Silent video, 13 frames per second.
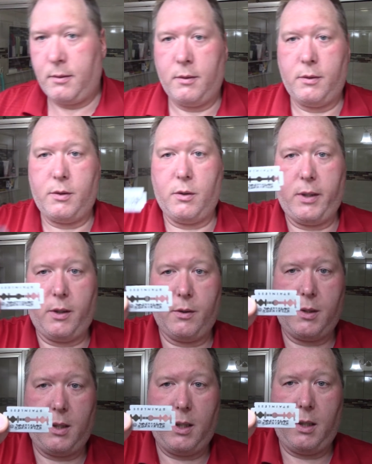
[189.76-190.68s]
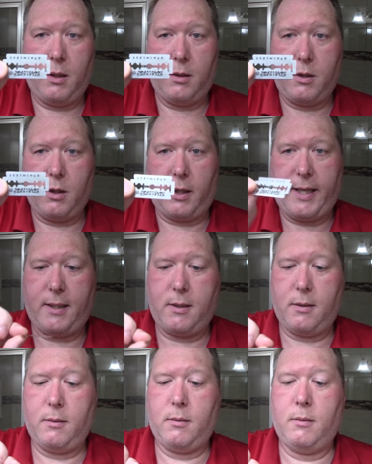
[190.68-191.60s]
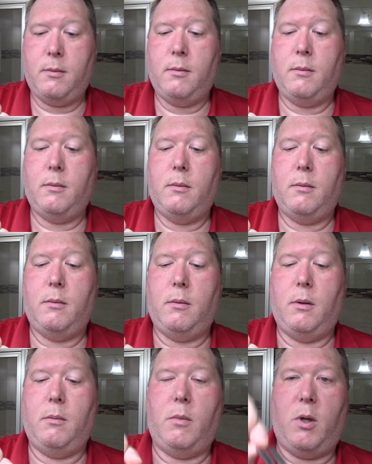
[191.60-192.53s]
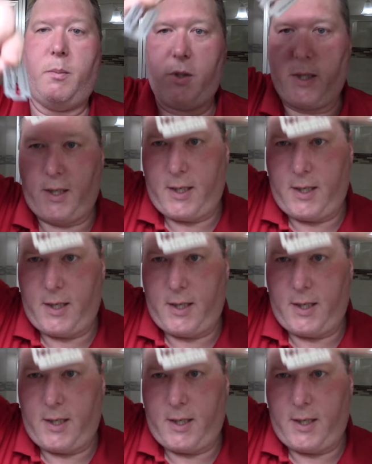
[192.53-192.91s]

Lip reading: So here's the Gillette, upside